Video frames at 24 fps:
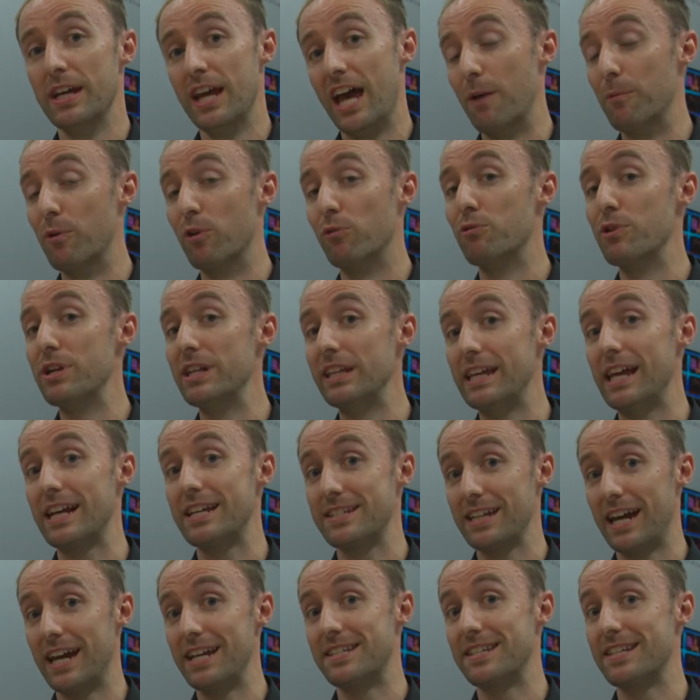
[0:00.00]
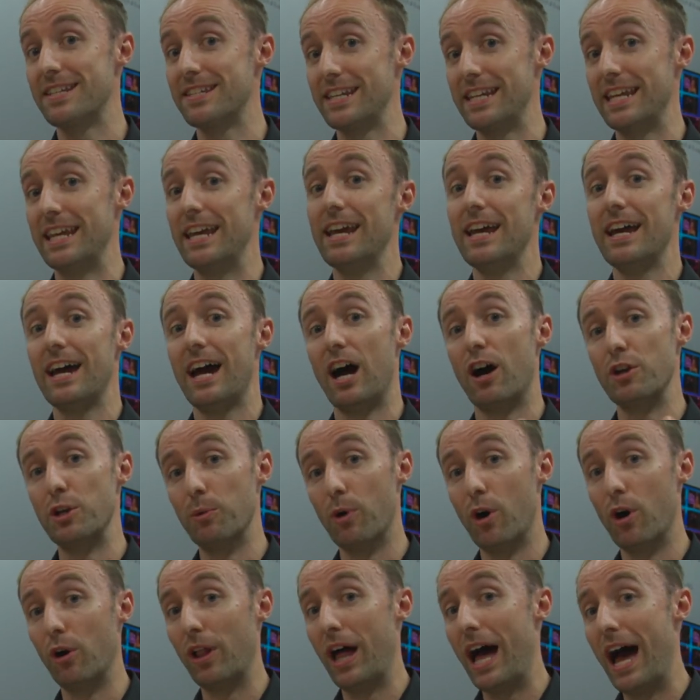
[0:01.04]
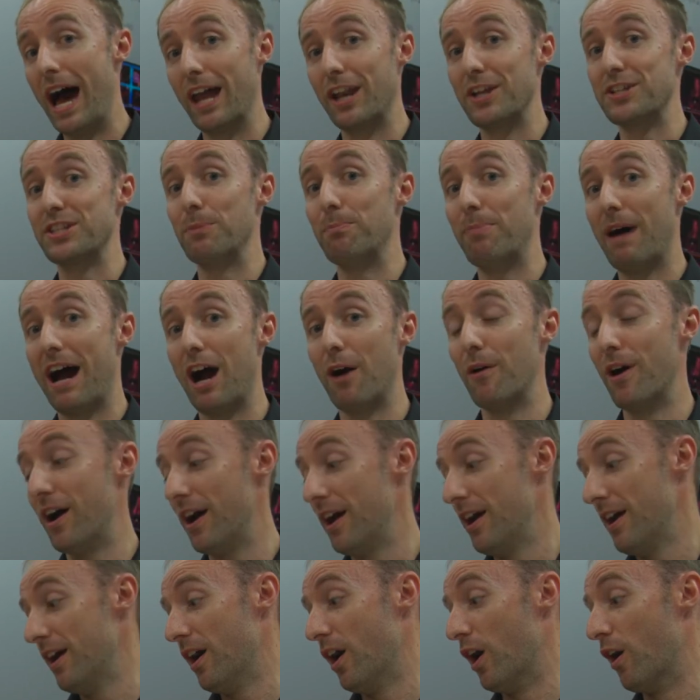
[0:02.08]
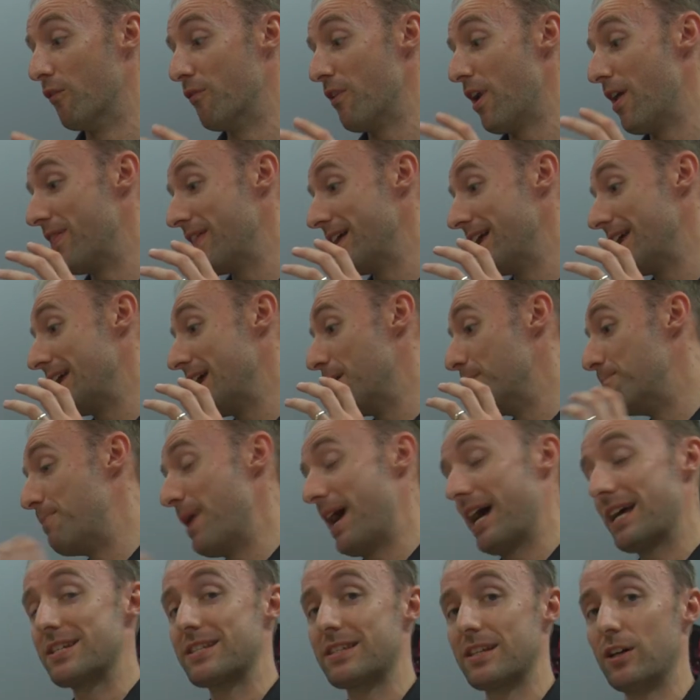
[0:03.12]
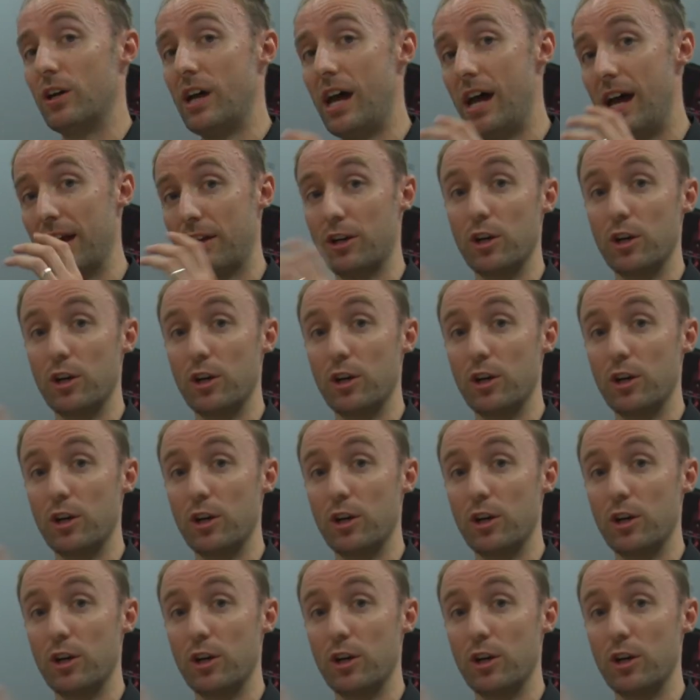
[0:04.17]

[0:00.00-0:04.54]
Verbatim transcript: And we're really excited to see how you all harness the power of the best uh,